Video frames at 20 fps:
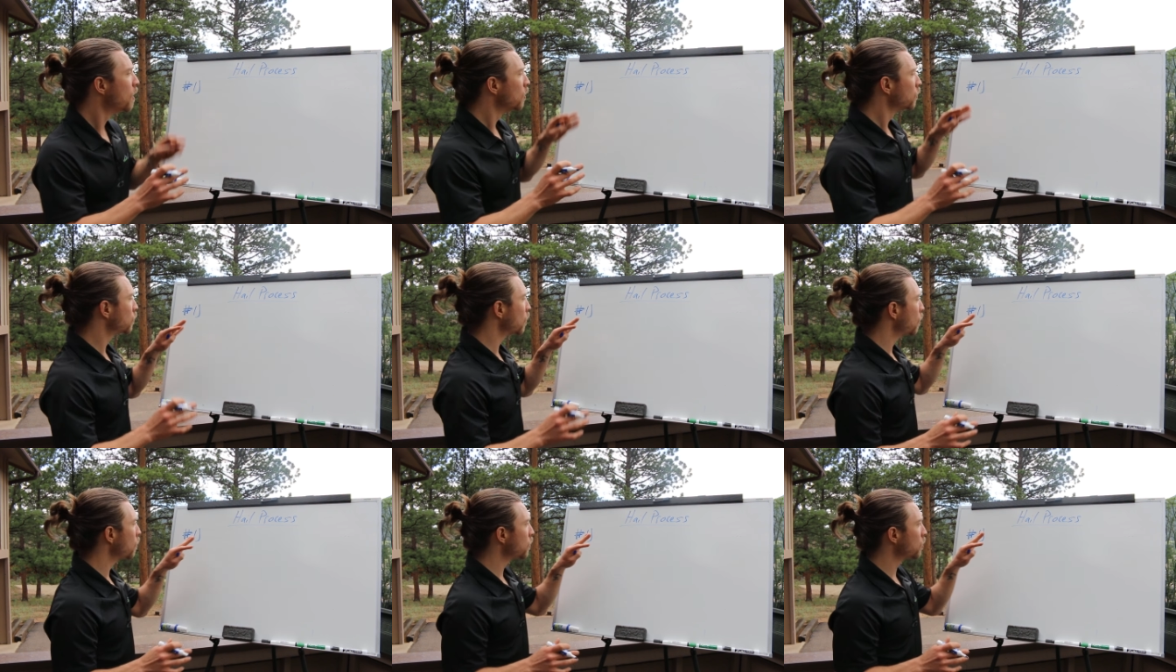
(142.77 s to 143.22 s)

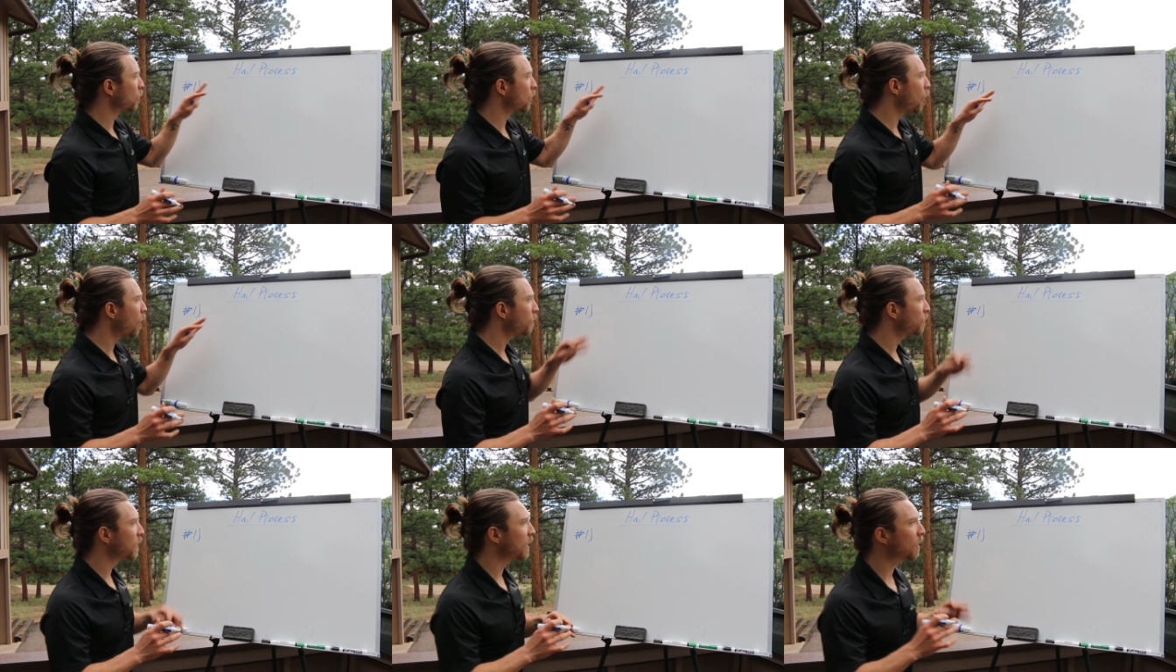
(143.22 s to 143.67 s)
So you
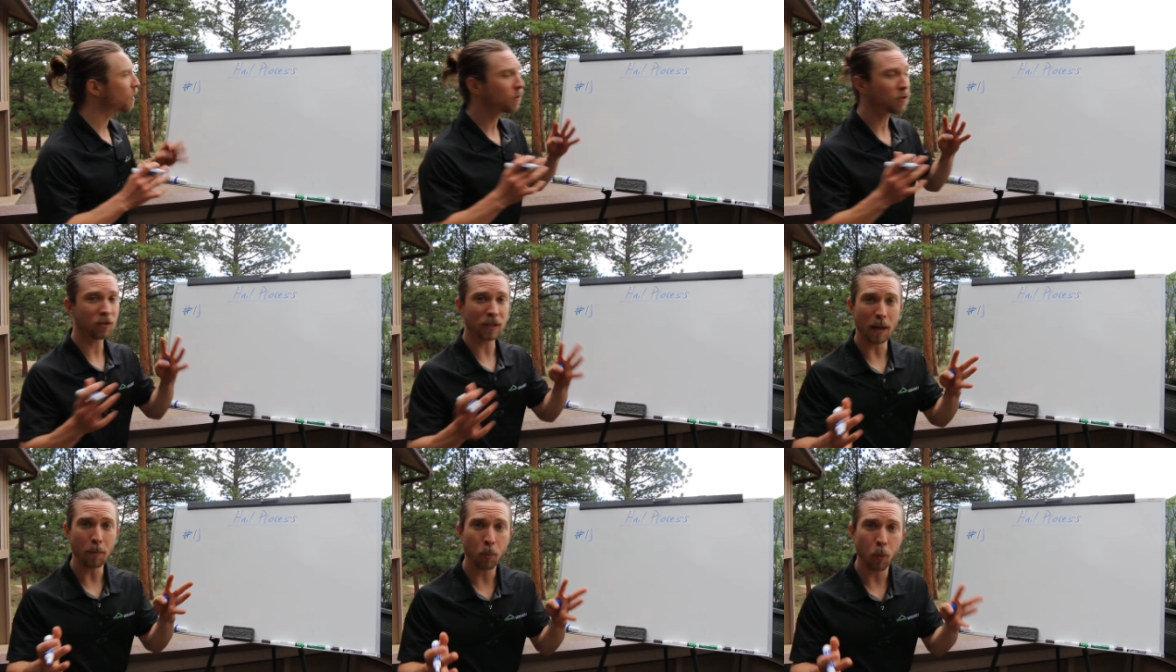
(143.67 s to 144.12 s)
go up there.
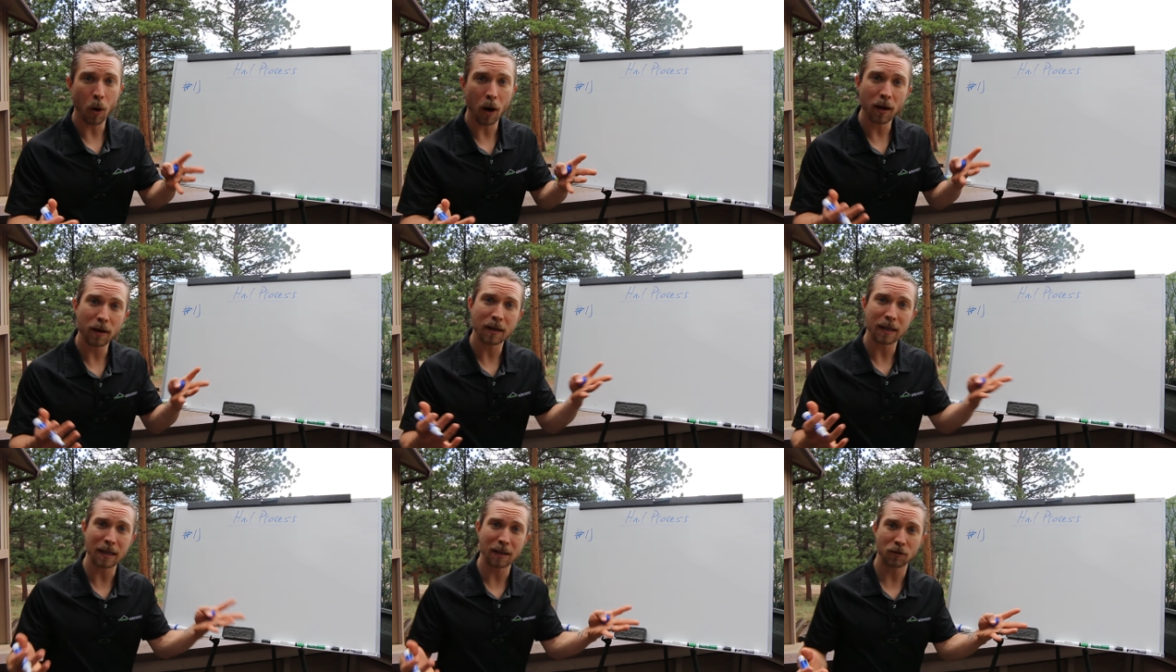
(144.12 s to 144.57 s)
Step
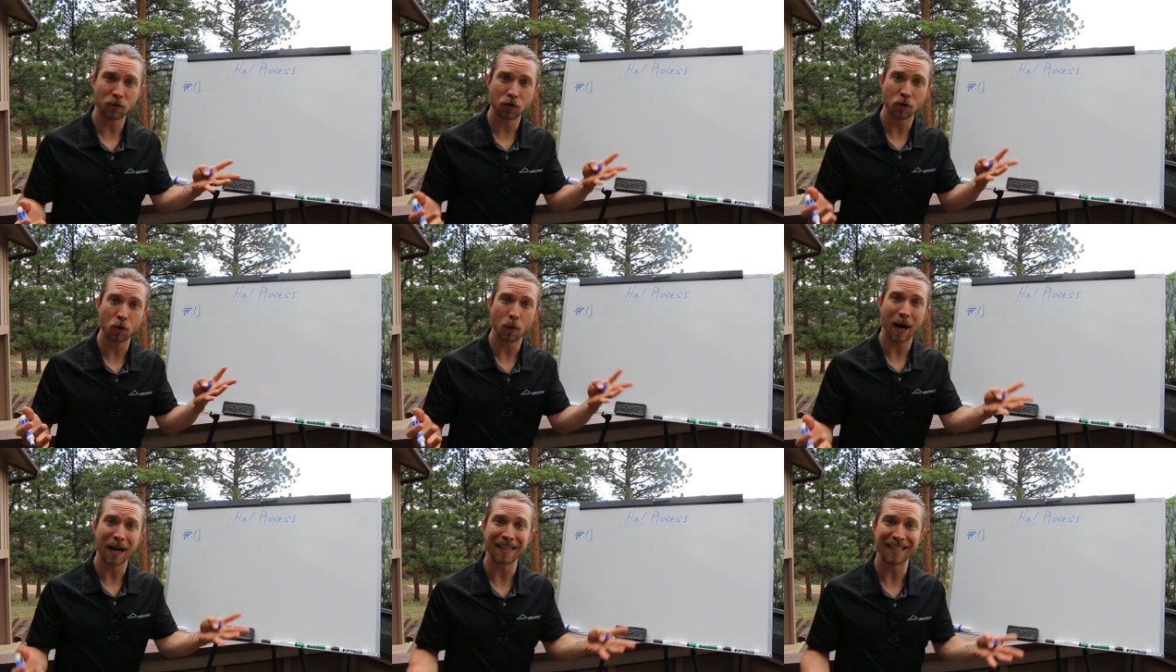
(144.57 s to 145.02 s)
one is
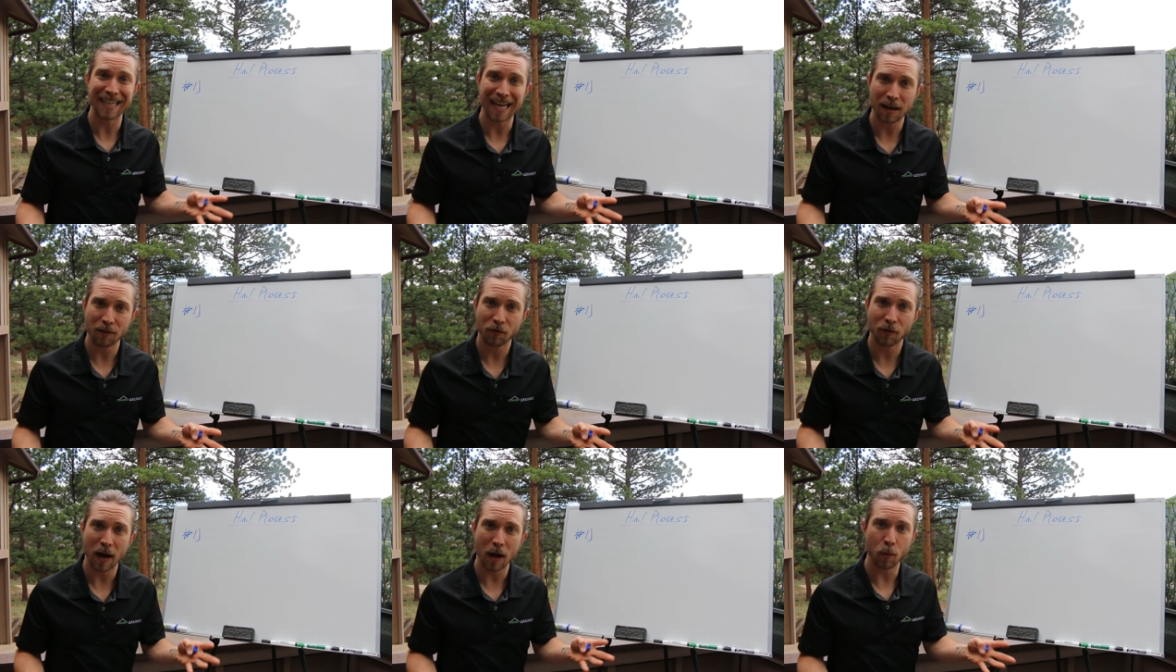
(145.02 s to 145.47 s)
to
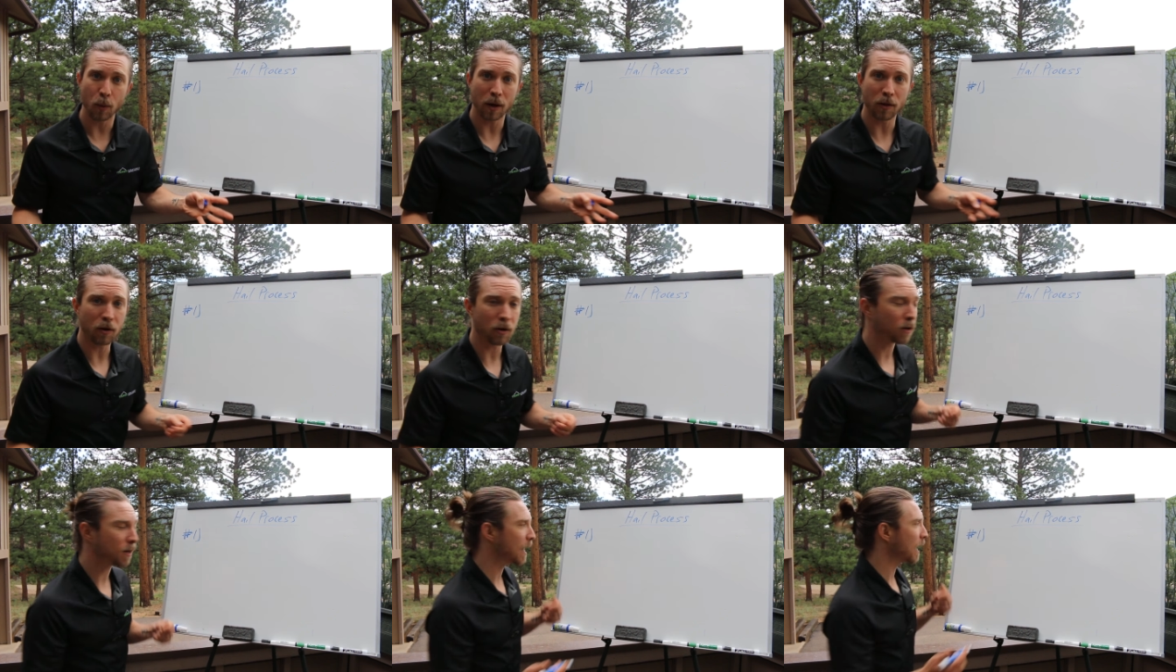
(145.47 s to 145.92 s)
identify
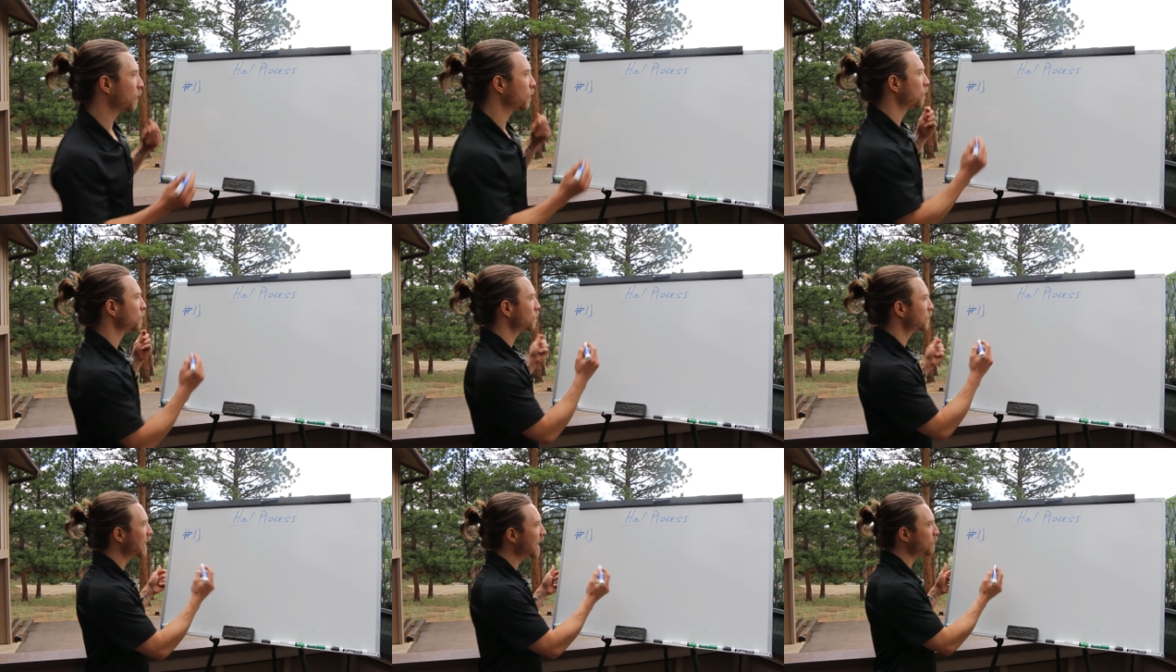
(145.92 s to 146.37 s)
whether or not
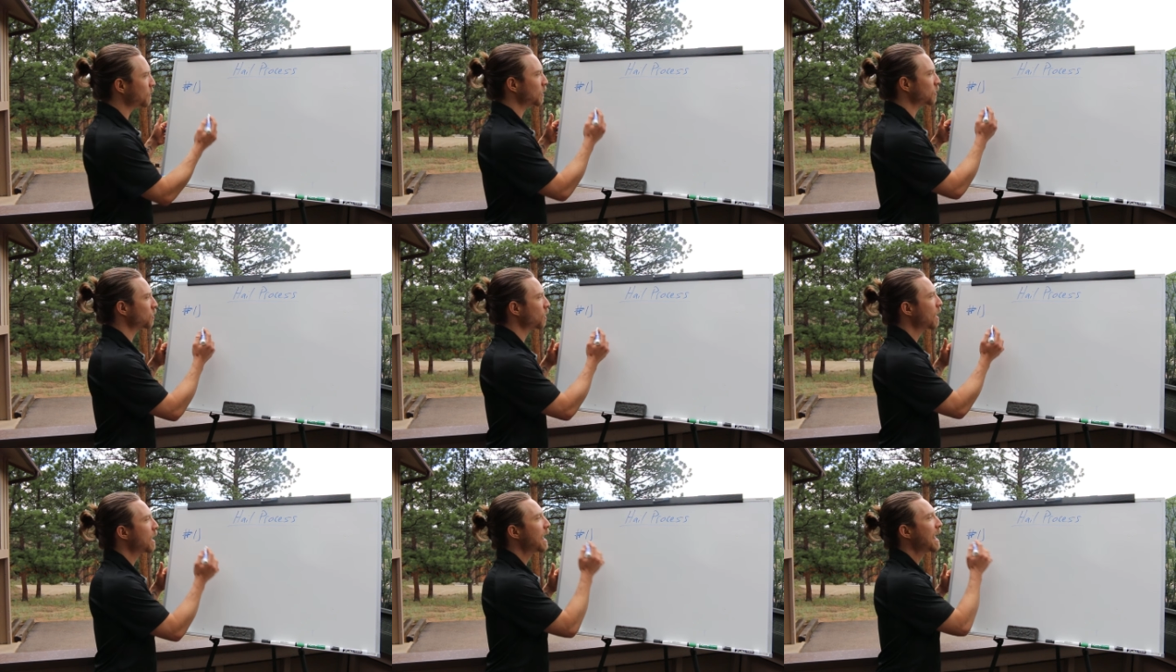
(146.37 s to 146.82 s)
there's
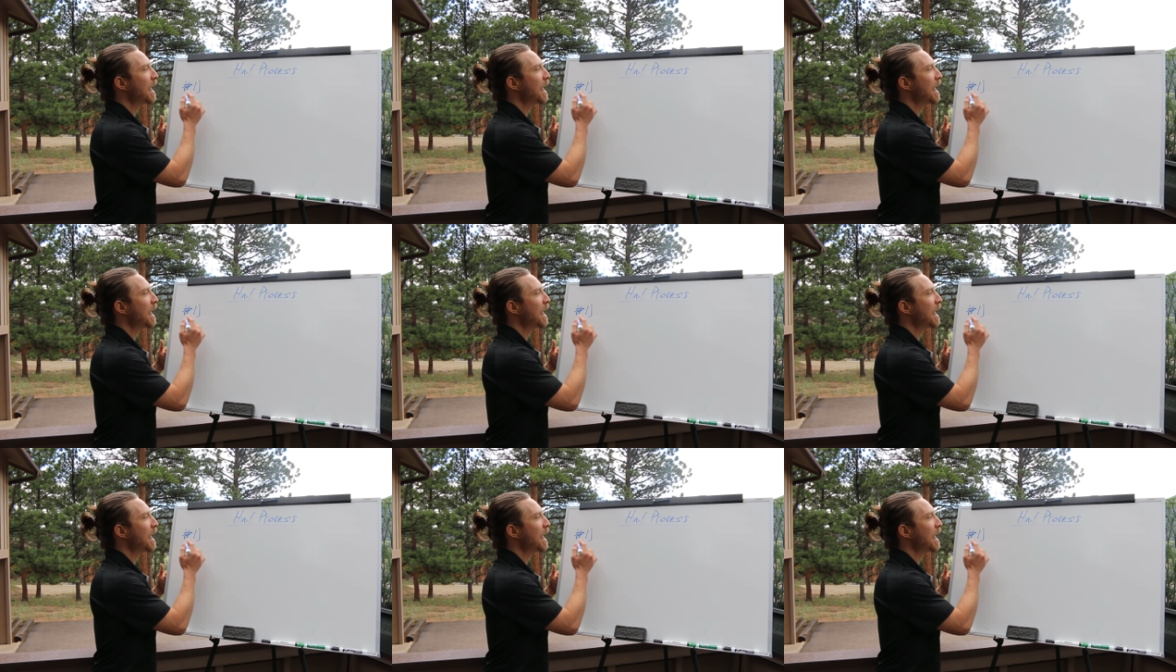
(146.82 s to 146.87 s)
damage.